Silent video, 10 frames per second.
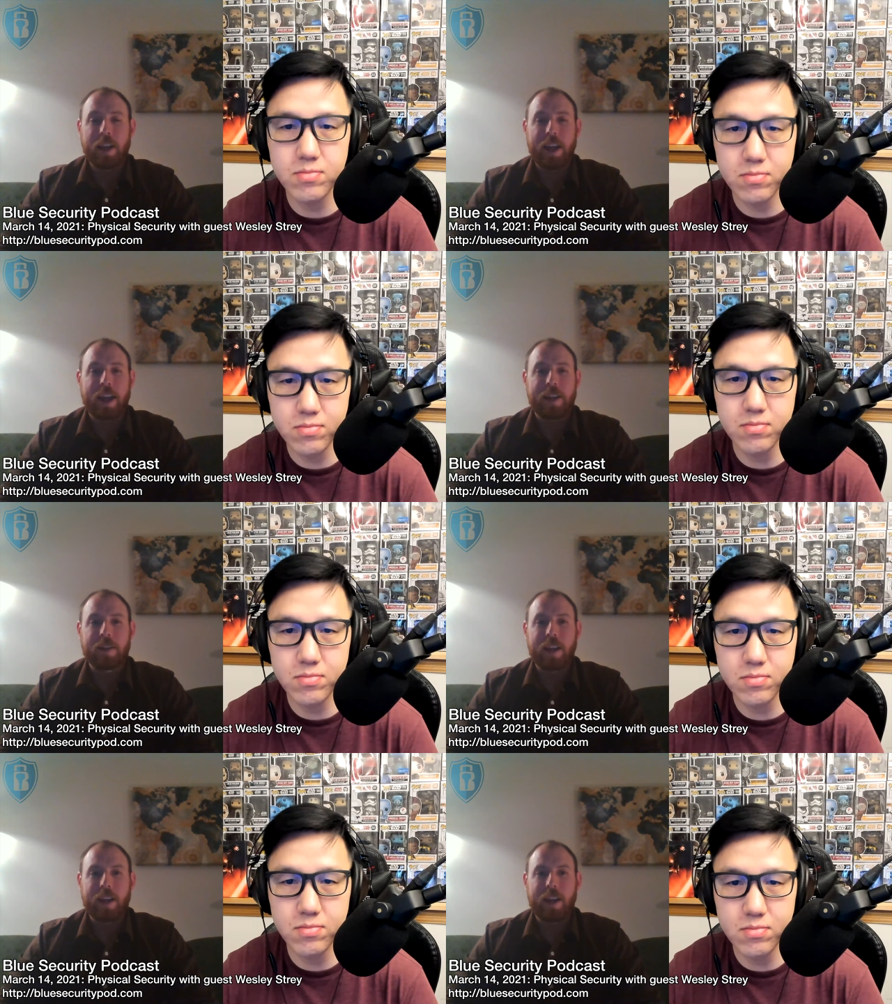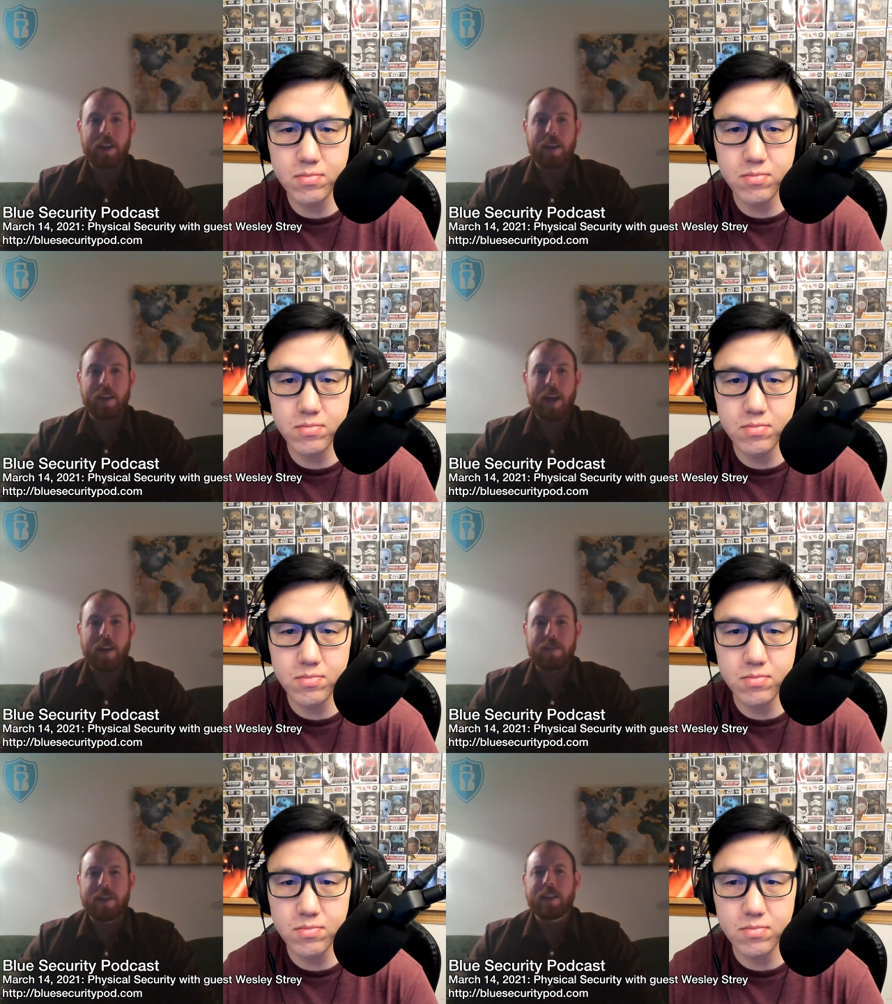Speaker 1: and it, I
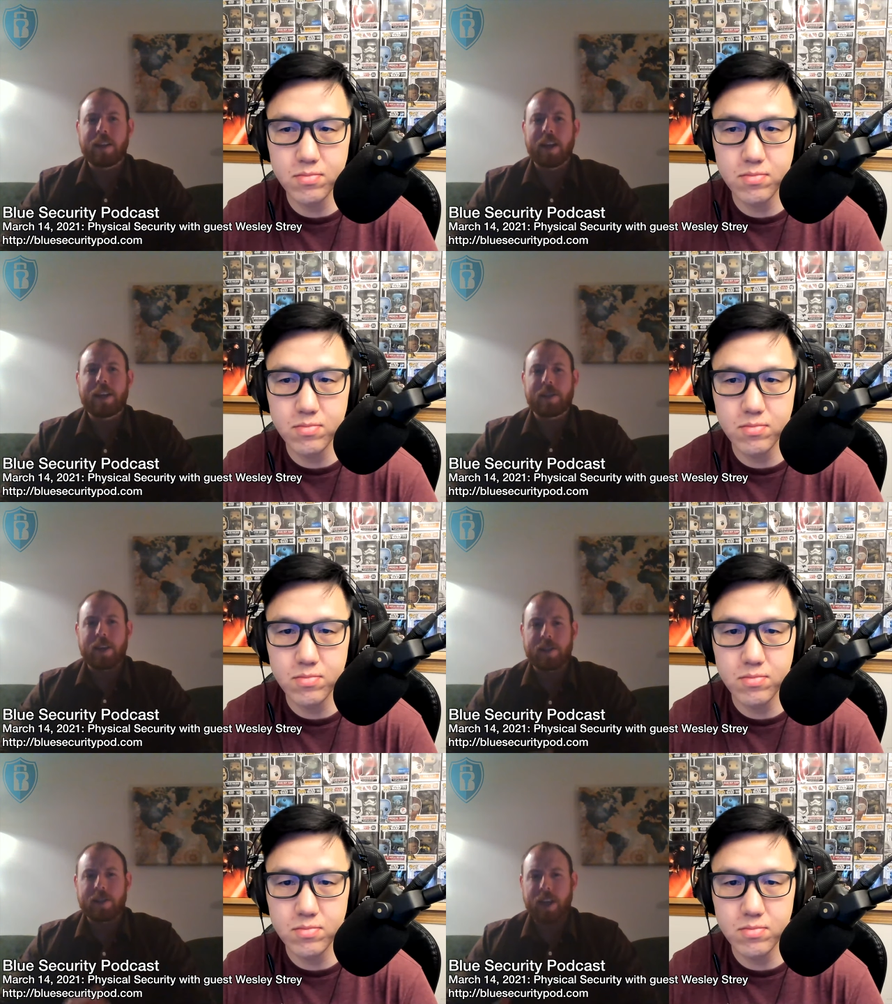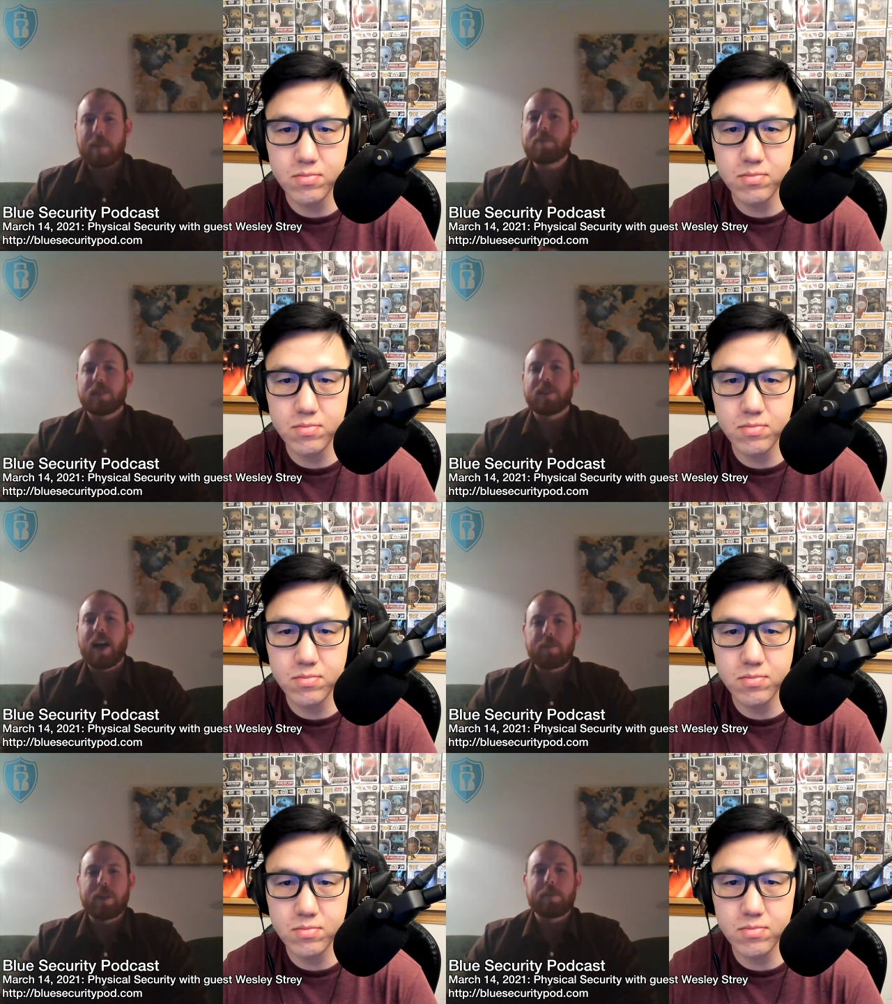think a lot it escapes a
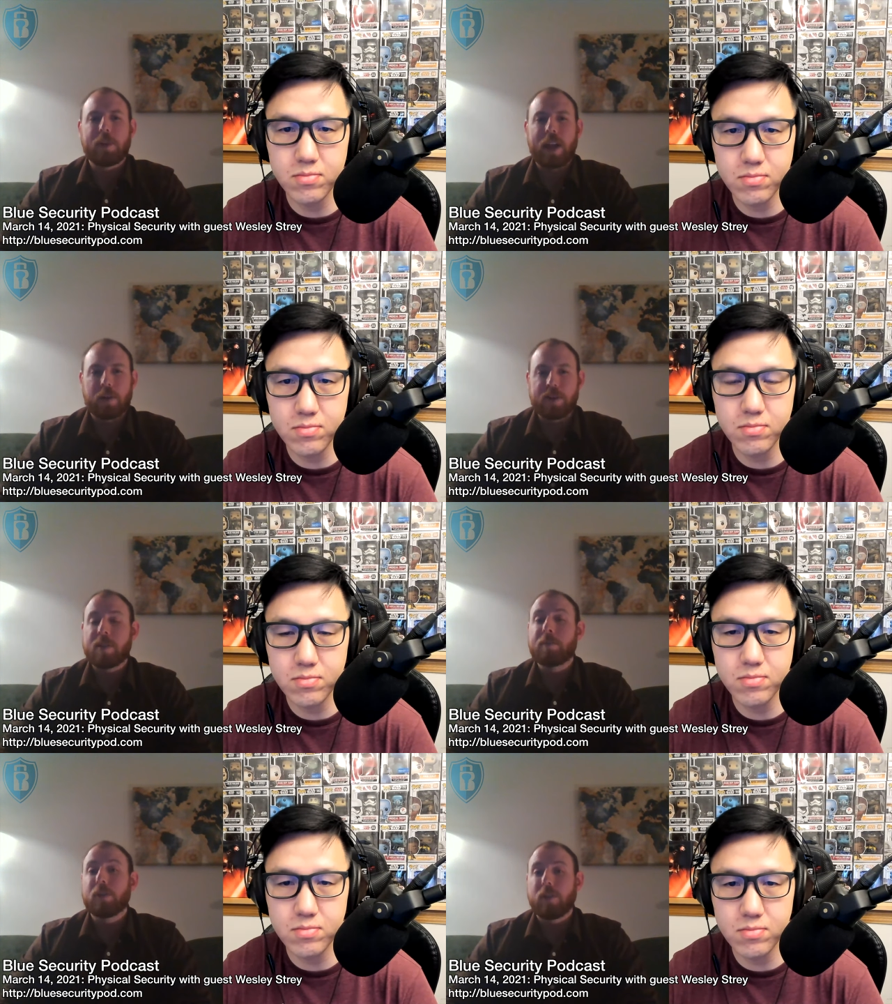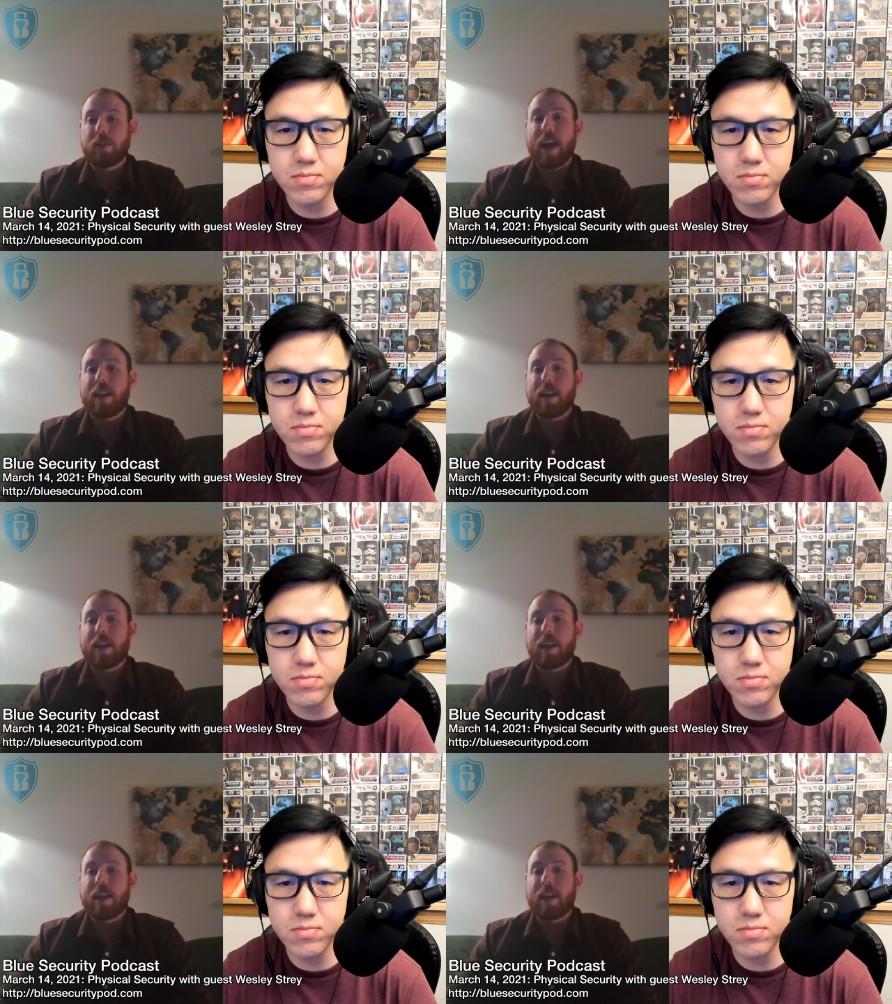lot of people how simple that